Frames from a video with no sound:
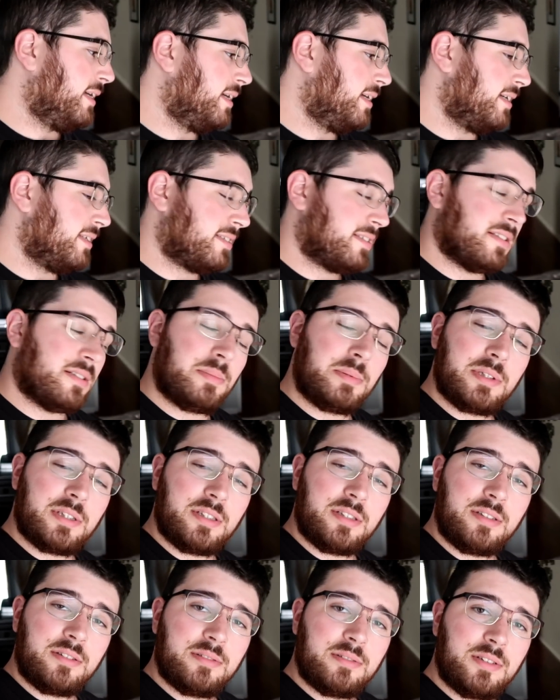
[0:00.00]
It's going to
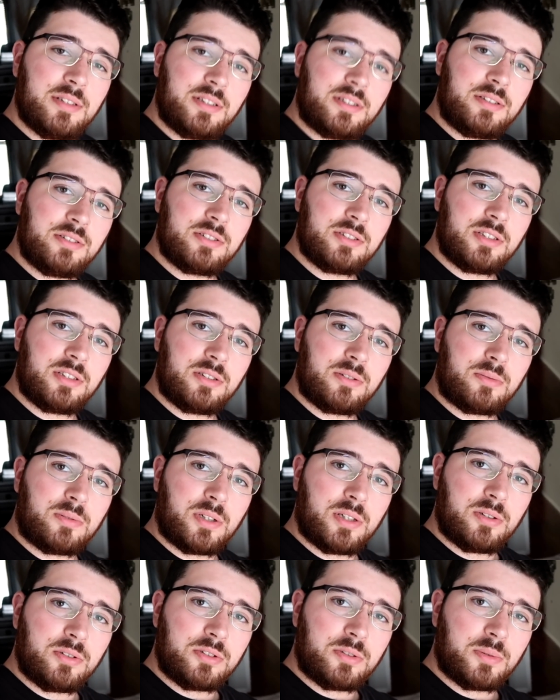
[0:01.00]
be a little slow
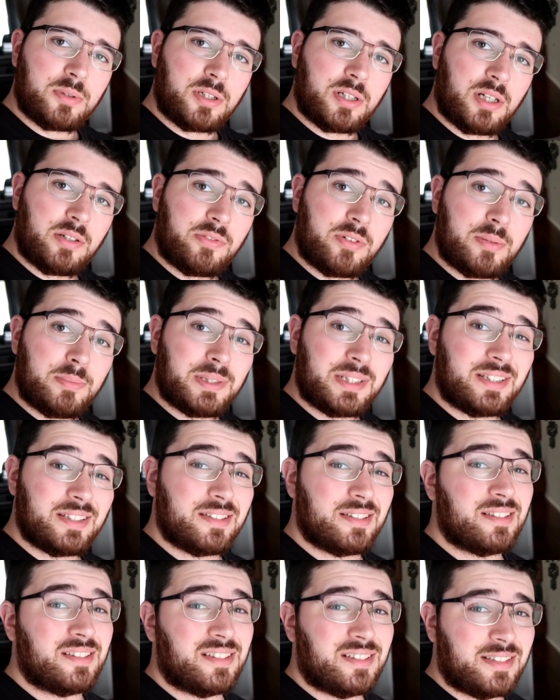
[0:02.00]
road to recovery, but
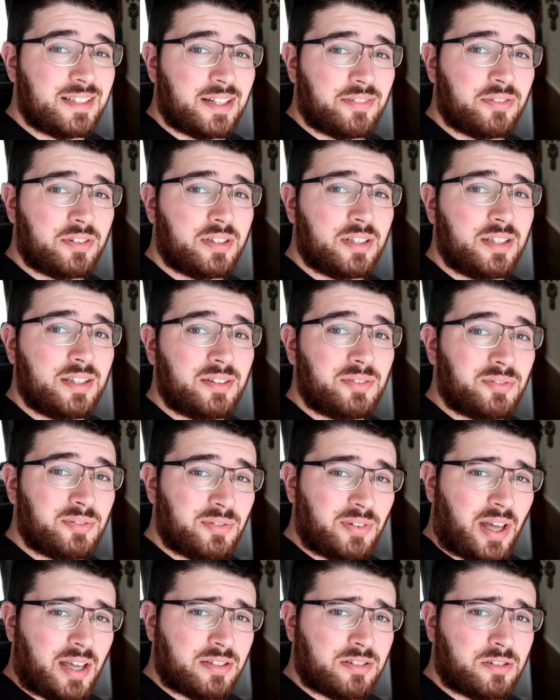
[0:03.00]
this is definitely the
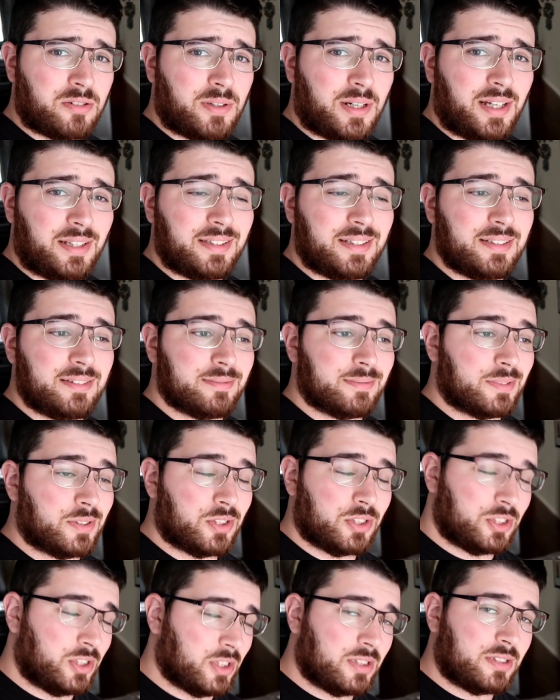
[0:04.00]
faster route than
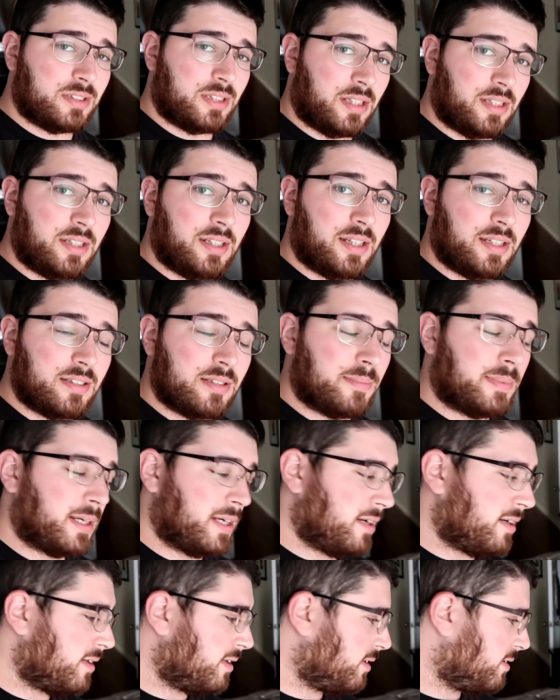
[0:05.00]
just taking
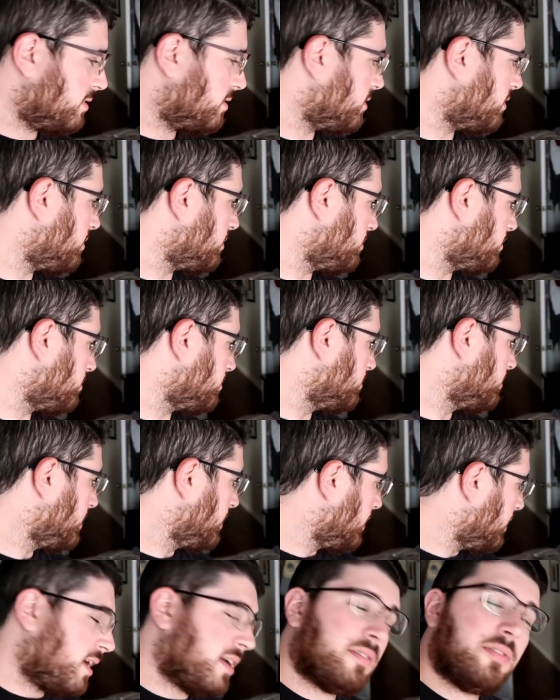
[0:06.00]
antibiotics. So
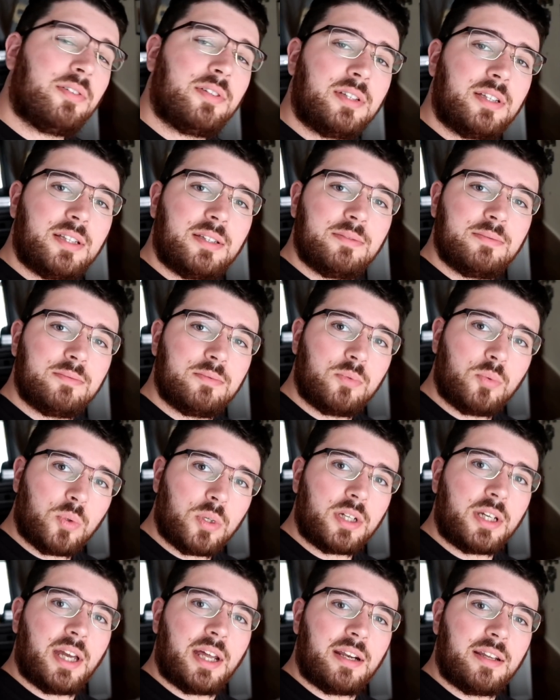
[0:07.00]
thankfully,
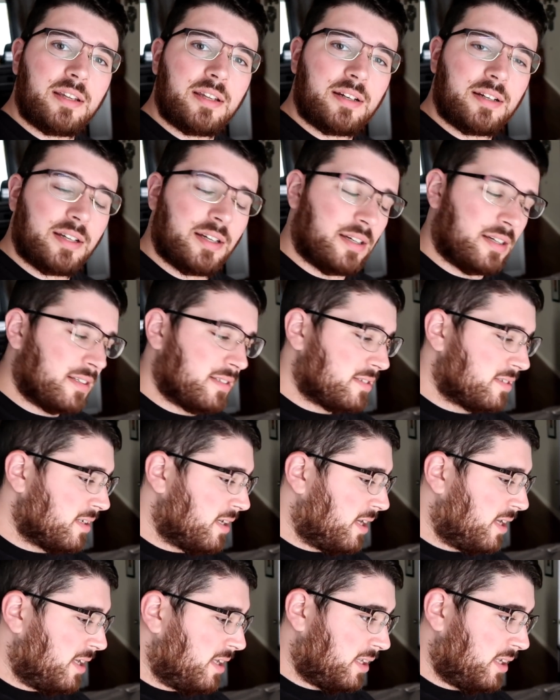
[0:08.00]
we're getting there, guys.
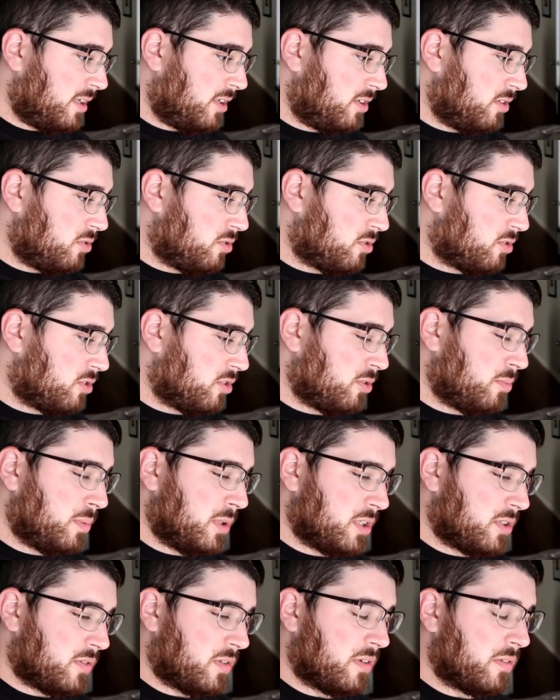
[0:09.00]
Thank you so
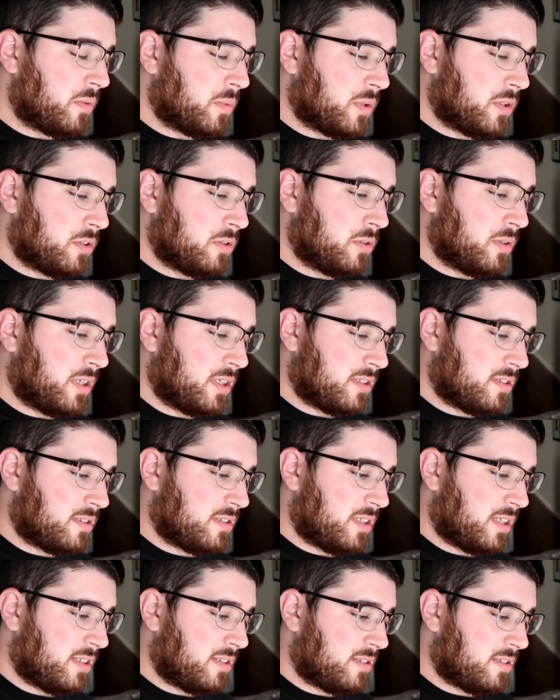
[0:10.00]
much for everyone who has
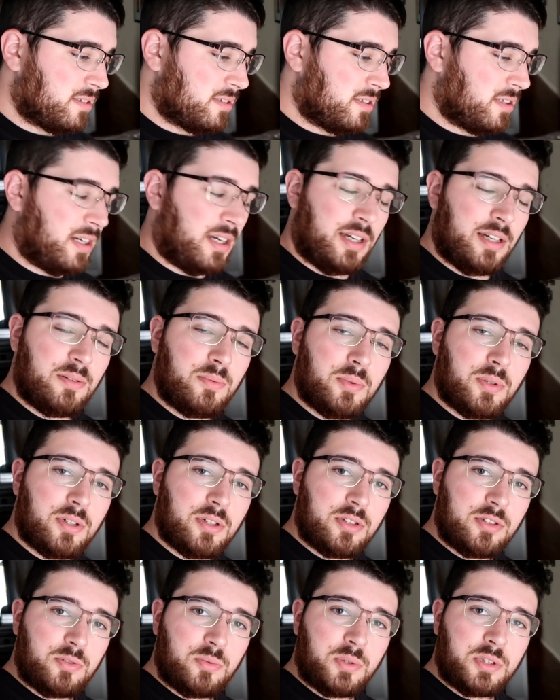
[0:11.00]
sent kind
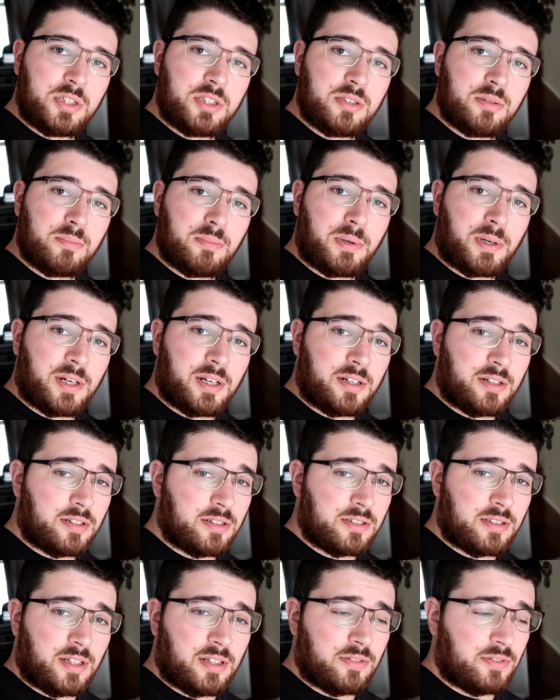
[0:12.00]
words, wishes, and
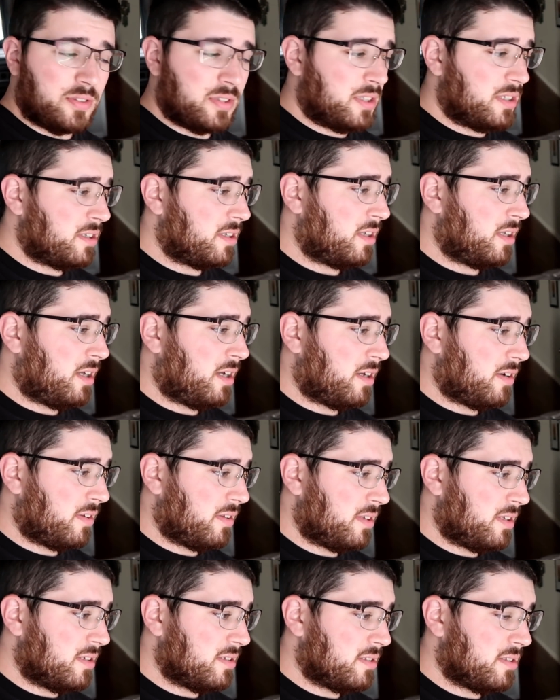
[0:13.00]
prayers. I've seen a lot
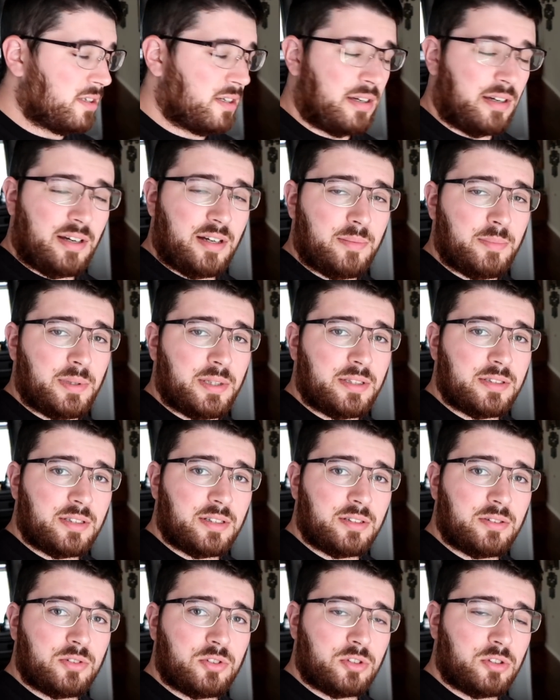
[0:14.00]
of these in the comments.
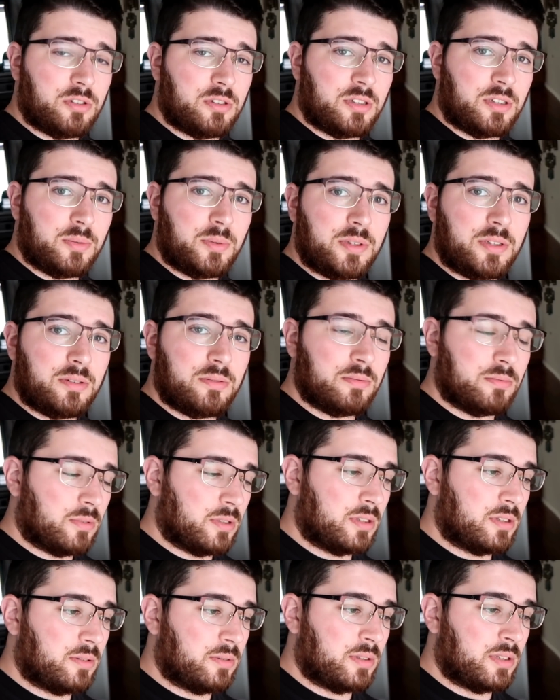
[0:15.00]
Like, truly, we
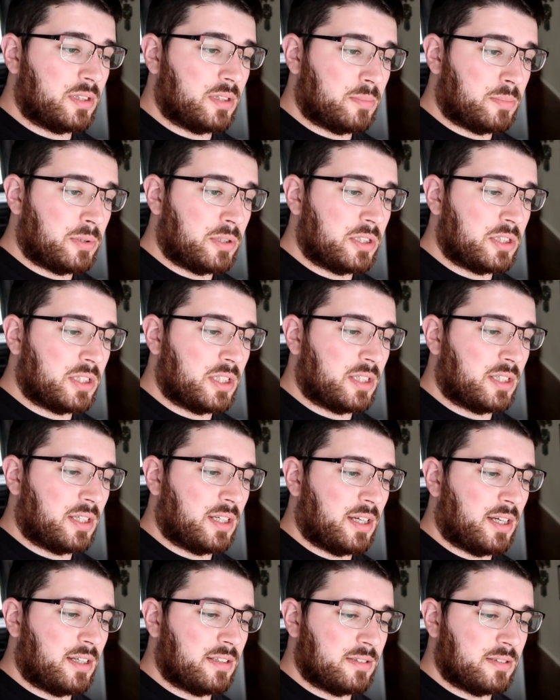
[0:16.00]
really, really appreciate it,
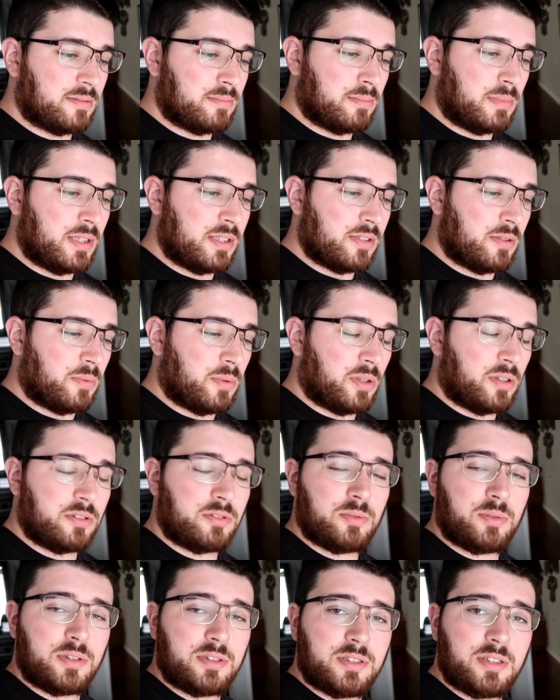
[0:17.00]
guys. It means the world
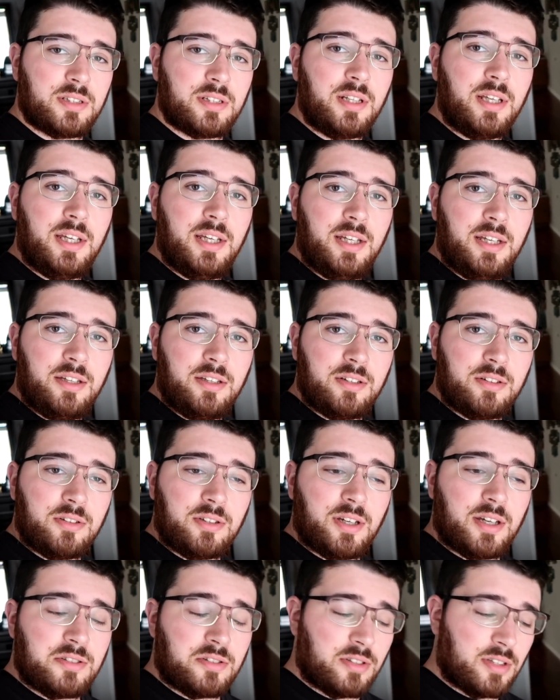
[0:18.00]
to us that, you know, you
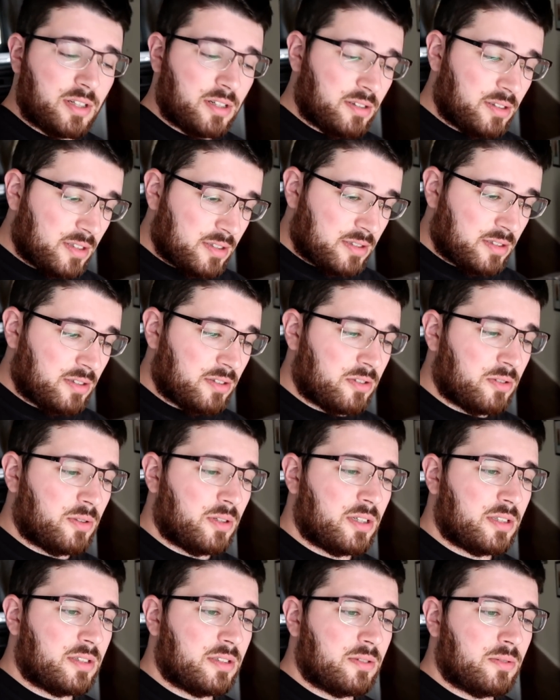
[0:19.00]
guys are there listening to
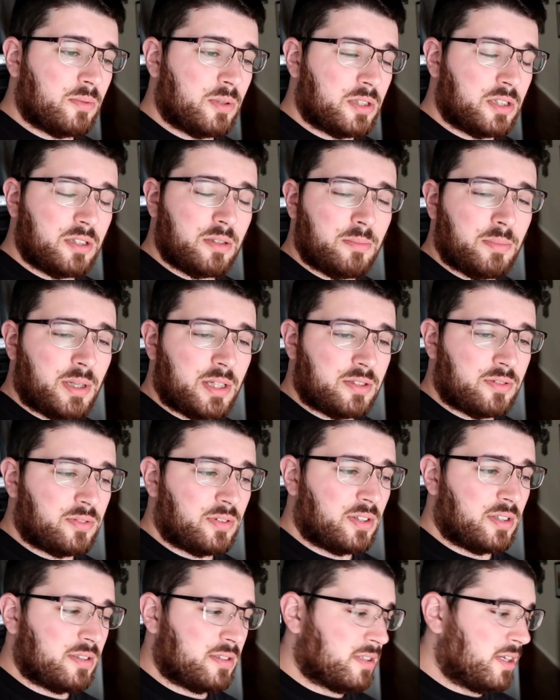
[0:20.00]
us and wishing the best
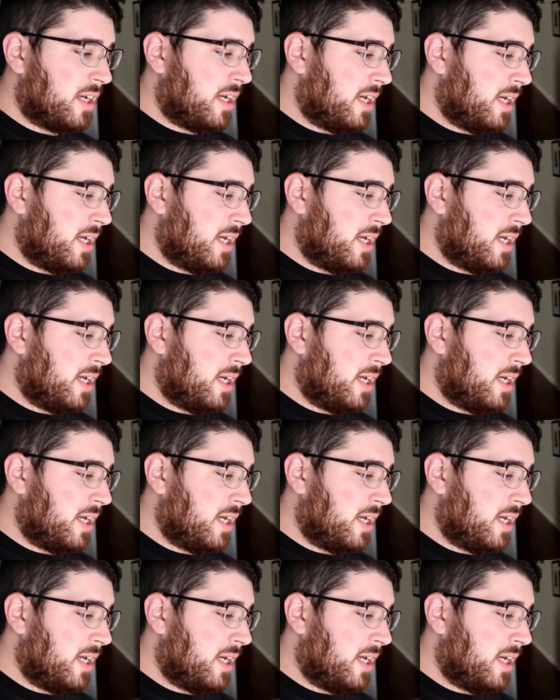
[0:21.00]
for us.